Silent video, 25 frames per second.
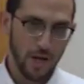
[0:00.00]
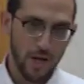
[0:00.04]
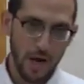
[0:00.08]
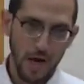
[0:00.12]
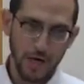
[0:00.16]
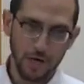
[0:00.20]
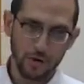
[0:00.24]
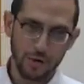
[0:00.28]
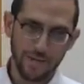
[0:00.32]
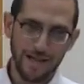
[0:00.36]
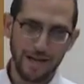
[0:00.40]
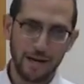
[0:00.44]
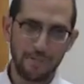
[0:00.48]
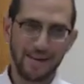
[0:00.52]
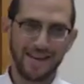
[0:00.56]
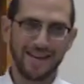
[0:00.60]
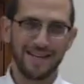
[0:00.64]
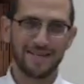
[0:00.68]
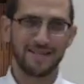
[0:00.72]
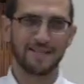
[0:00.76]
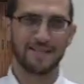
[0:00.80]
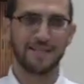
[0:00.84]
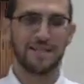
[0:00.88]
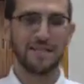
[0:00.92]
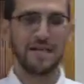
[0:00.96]
Are you allowed to make a
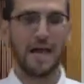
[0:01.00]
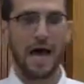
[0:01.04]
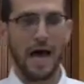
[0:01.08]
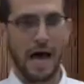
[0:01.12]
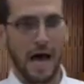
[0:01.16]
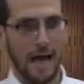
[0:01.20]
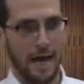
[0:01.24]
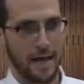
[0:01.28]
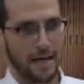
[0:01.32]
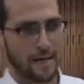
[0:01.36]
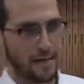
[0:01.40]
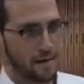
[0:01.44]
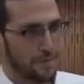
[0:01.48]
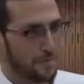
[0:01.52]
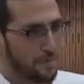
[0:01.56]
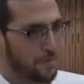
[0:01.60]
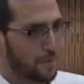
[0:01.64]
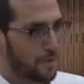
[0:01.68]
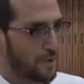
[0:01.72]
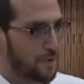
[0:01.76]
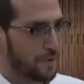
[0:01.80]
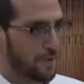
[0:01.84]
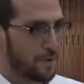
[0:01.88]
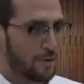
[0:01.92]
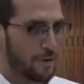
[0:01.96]
t'nai,
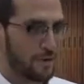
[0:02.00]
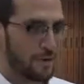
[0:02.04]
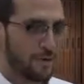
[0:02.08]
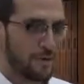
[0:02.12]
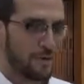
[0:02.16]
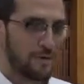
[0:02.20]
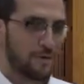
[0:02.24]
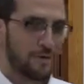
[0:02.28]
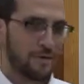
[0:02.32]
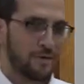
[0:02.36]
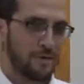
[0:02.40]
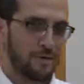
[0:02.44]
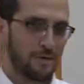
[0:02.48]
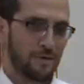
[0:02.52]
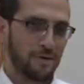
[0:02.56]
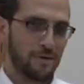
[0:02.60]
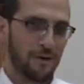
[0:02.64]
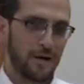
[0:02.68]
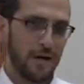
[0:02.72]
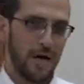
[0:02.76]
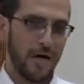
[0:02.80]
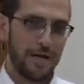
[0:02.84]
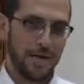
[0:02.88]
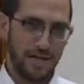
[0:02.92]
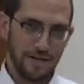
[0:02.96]

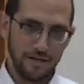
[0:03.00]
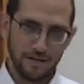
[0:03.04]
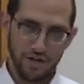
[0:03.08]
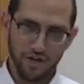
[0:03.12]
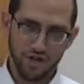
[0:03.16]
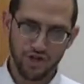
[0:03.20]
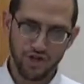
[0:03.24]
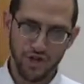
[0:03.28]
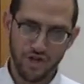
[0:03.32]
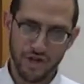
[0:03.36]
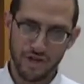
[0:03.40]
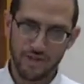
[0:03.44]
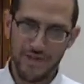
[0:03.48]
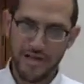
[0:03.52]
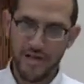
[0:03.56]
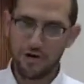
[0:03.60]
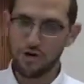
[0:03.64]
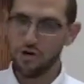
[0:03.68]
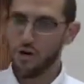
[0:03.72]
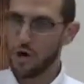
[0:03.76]
a condition that you